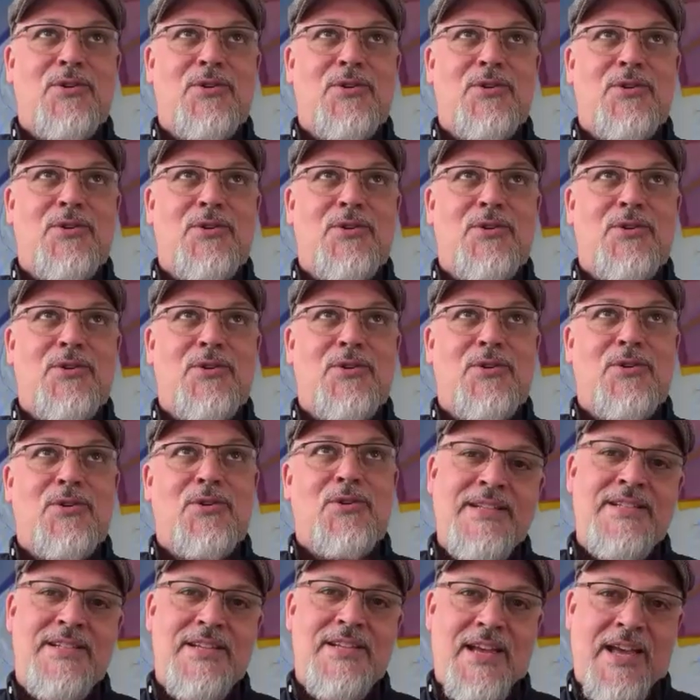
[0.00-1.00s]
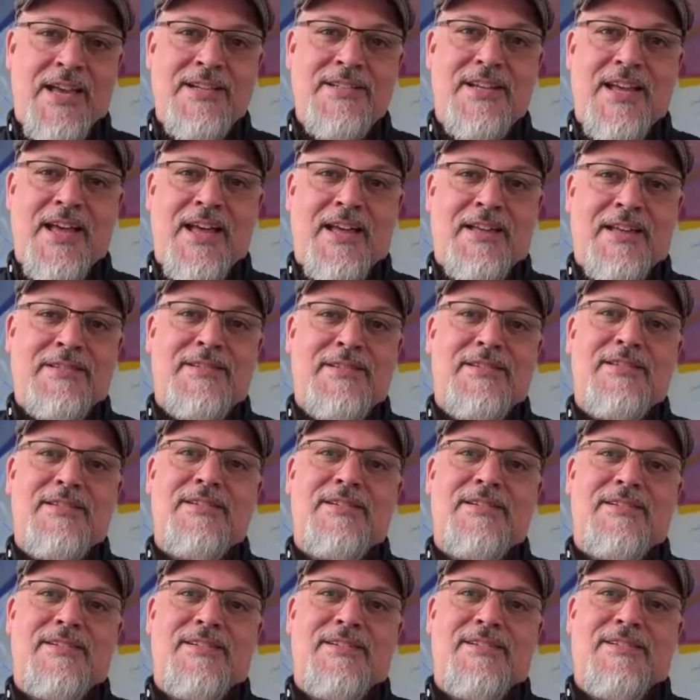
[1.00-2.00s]
The initials of their high school is
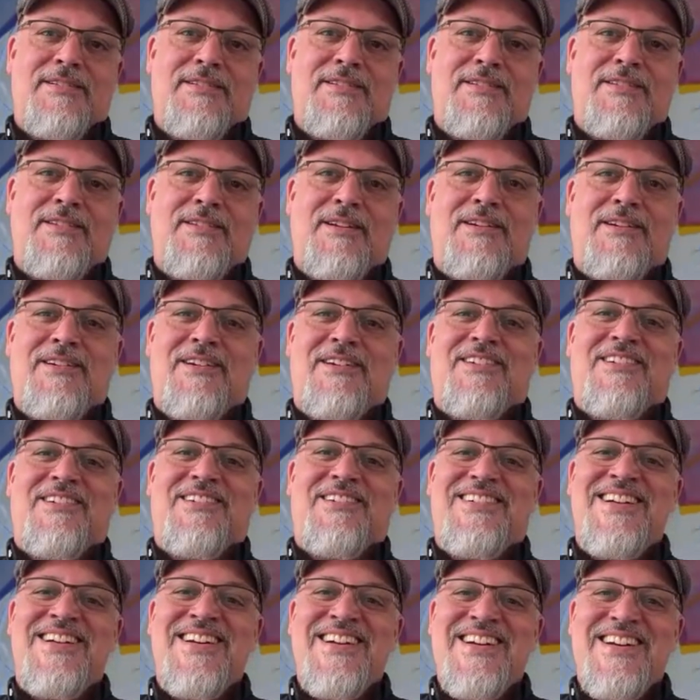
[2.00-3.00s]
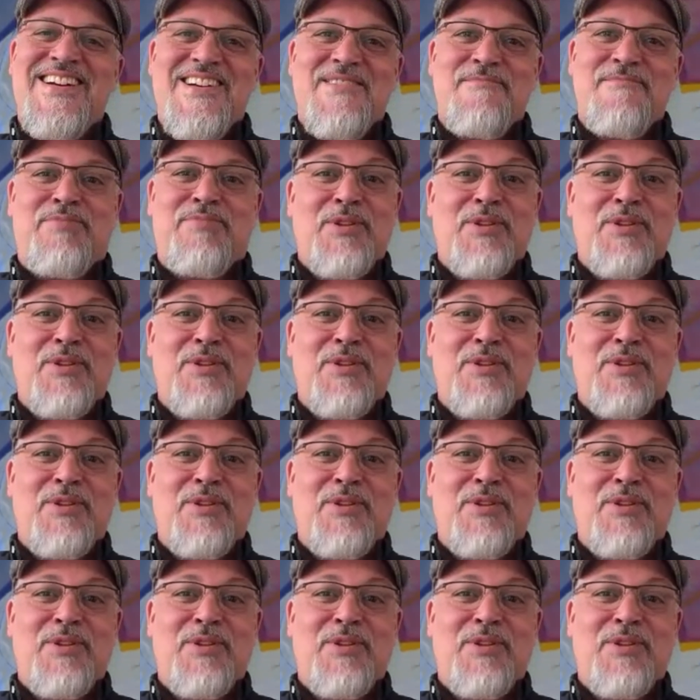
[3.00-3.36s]
BHHS.